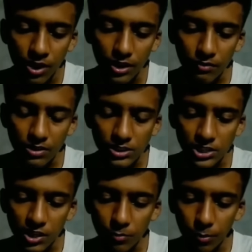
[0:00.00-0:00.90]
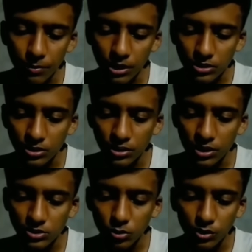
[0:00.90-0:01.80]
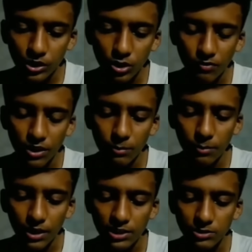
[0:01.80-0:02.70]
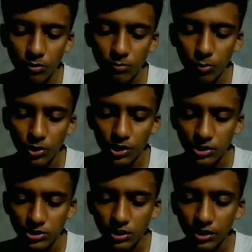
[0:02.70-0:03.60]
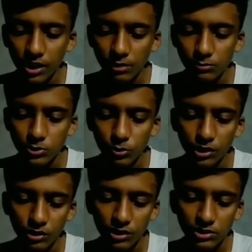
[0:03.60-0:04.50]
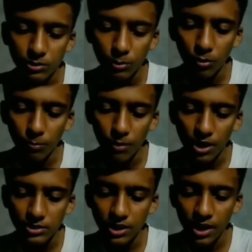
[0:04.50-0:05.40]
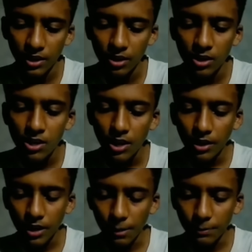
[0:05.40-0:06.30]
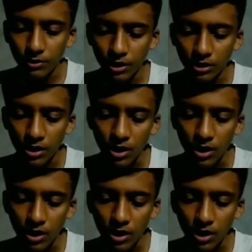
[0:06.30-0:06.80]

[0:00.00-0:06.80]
In vegetative propagation, there is no need of any mechanism of pollination. It helps to increase number of plants at a rapid rate.